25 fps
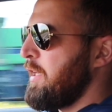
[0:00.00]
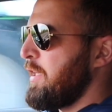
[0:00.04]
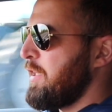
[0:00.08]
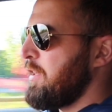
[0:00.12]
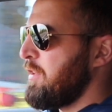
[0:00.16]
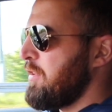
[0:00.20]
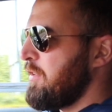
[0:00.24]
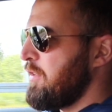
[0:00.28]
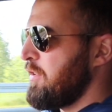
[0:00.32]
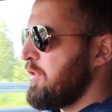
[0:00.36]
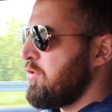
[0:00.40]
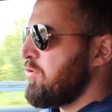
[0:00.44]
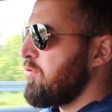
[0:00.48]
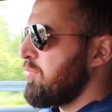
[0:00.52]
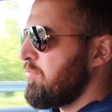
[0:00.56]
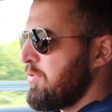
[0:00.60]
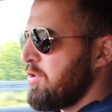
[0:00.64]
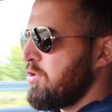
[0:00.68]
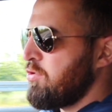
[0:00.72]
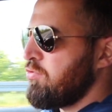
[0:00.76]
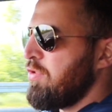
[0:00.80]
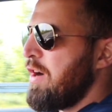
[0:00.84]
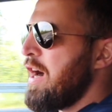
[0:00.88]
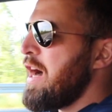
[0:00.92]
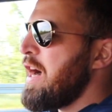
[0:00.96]
like
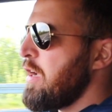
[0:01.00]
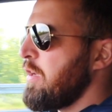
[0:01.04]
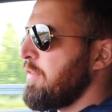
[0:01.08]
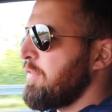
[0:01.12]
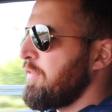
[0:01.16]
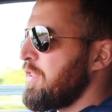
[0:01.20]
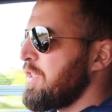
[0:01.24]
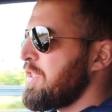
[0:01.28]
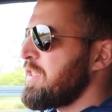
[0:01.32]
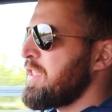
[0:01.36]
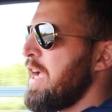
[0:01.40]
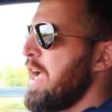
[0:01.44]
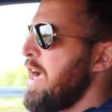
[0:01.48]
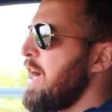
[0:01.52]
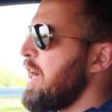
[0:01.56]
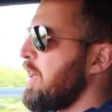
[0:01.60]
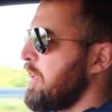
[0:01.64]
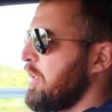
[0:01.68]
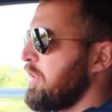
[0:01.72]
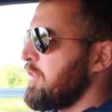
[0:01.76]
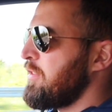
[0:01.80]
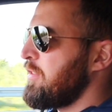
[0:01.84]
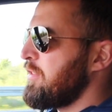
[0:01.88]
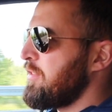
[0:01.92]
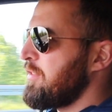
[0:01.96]
to drive this
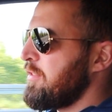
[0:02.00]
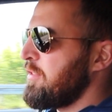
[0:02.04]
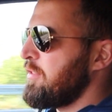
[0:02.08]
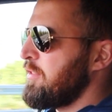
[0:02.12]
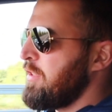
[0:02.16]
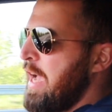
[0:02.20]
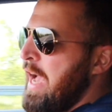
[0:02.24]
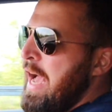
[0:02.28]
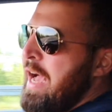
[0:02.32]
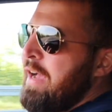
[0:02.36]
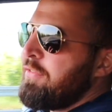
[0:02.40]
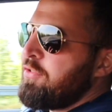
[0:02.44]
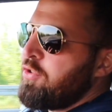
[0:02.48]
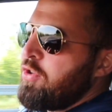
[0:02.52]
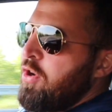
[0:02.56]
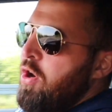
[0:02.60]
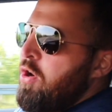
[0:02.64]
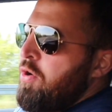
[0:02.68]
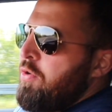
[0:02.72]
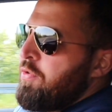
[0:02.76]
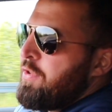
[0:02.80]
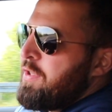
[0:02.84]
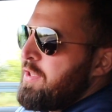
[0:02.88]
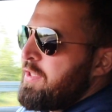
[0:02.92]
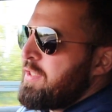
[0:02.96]
car, to
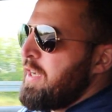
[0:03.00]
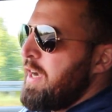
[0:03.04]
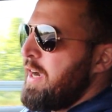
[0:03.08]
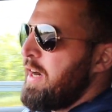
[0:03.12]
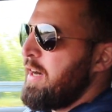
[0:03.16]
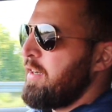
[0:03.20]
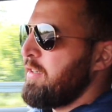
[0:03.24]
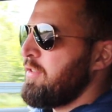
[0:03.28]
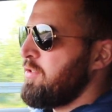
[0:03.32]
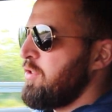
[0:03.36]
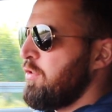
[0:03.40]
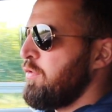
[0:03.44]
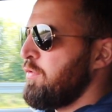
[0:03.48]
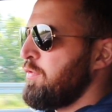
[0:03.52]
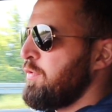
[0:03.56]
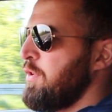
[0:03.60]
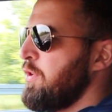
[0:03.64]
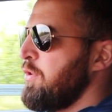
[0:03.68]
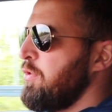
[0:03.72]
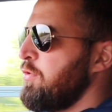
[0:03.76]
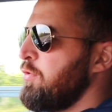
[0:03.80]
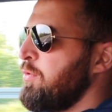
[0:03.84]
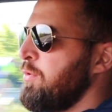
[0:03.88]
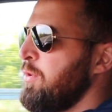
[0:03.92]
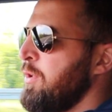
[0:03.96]
own this car. So if
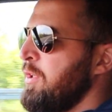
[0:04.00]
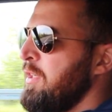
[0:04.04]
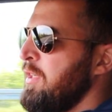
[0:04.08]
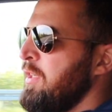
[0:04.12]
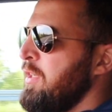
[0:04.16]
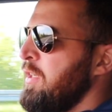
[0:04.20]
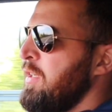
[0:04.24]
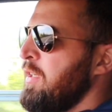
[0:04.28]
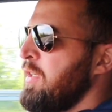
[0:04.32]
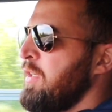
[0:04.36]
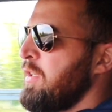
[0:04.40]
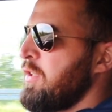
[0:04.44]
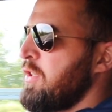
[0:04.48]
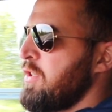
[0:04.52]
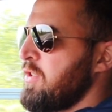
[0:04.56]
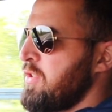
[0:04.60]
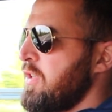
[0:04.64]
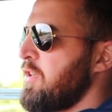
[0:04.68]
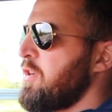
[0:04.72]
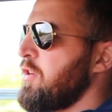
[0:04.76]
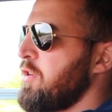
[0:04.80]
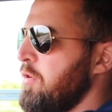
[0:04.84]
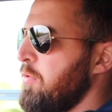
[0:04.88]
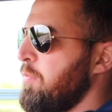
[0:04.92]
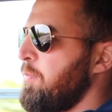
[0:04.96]
you
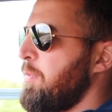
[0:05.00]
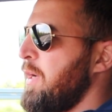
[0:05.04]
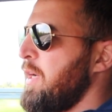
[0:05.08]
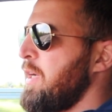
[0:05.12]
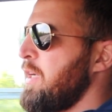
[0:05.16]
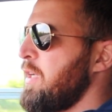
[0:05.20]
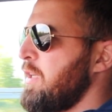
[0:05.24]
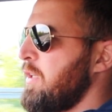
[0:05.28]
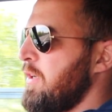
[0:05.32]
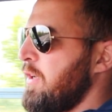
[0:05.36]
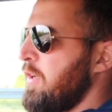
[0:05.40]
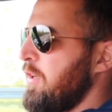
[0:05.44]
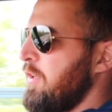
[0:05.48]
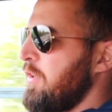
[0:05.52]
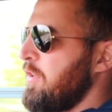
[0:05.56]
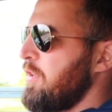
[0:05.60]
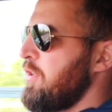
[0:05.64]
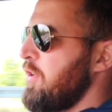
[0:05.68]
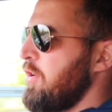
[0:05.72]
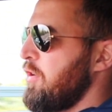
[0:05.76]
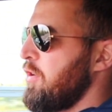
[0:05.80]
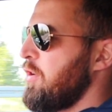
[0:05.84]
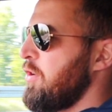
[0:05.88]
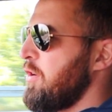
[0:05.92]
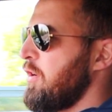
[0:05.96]
consider buying it,
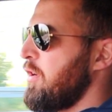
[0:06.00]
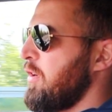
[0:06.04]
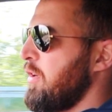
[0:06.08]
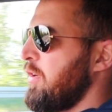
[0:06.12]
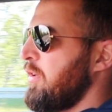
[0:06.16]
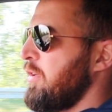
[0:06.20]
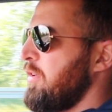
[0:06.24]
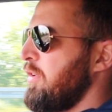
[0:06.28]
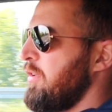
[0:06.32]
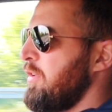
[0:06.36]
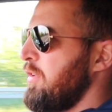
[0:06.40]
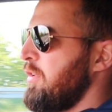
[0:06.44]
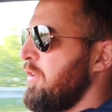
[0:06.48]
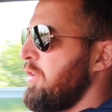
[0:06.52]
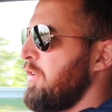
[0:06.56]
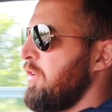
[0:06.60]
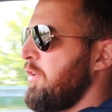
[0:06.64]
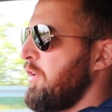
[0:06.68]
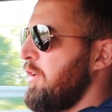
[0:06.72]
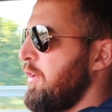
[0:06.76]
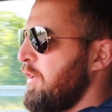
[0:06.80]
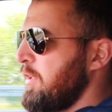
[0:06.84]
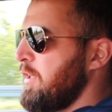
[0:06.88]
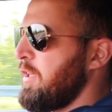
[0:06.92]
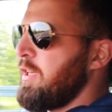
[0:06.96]
you're
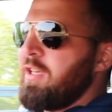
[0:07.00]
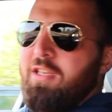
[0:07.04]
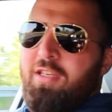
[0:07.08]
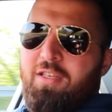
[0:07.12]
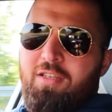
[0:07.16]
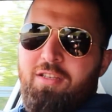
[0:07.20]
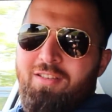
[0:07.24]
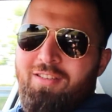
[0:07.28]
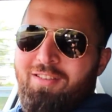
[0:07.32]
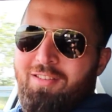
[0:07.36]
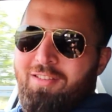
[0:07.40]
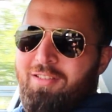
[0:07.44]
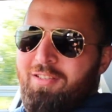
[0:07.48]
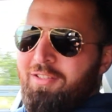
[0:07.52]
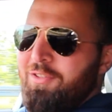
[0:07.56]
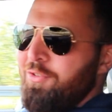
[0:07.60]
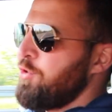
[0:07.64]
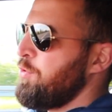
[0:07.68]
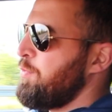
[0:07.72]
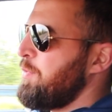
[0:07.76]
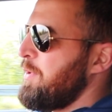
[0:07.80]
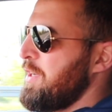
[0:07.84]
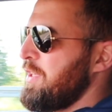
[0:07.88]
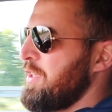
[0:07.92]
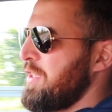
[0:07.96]
lucky
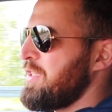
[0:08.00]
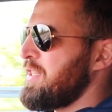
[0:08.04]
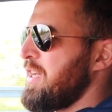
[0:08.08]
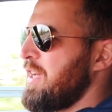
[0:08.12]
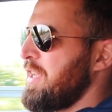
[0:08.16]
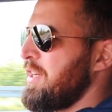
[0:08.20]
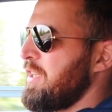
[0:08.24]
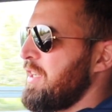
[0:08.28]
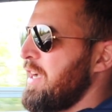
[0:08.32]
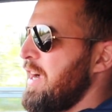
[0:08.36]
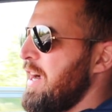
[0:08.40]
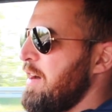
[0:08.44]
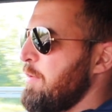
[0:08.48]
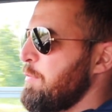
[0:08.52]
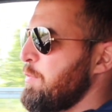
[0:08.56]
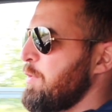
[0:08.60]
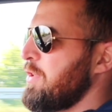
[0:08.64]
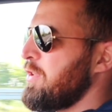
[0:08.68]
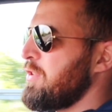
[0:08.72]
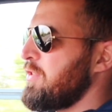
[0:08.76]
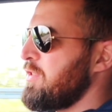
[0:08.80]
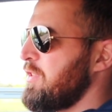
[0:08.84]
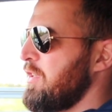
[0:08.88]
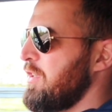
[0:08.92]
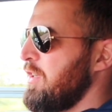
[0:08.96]
to buy this kind of car
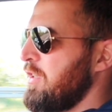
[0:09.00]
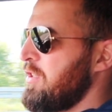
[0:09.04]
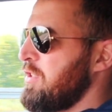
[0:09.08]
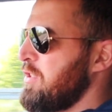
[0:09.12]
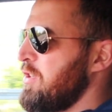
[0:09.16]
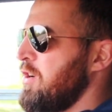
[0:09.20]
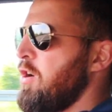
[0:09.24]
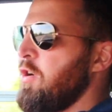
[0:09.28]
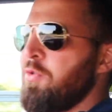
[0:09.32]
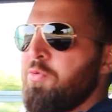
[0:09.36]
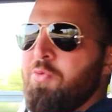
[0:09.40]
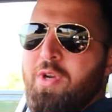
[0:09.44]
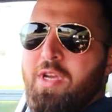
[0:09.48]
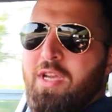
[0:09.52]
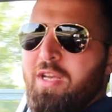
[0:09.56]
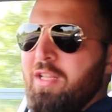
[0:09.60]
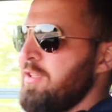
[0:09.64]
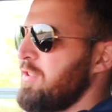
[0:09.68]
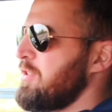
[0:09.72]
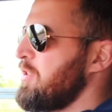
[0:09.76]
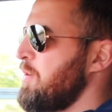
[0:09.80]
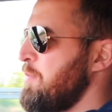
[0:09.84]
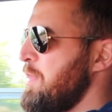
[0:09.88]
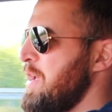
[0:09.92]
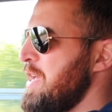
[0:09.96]
because it's unreal.
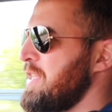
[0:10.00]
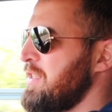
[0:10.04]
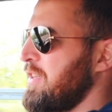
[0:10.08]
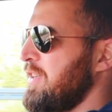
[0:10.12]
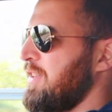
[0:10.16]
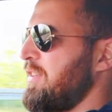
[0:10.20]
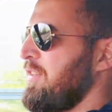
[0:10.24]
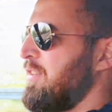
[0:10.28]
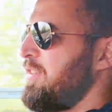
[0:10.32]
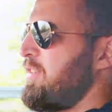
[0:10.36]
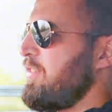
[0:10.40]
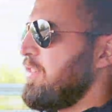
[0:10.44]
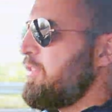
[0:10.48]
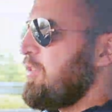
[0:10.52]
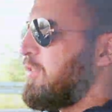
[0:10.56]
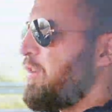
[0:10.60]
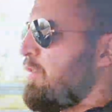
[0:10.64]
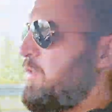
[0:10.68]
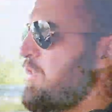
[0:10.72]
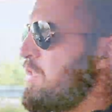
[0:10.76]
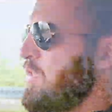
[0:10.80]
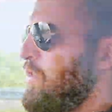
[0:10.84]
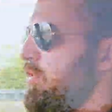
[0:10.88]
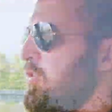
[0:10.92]
It's amazing. There is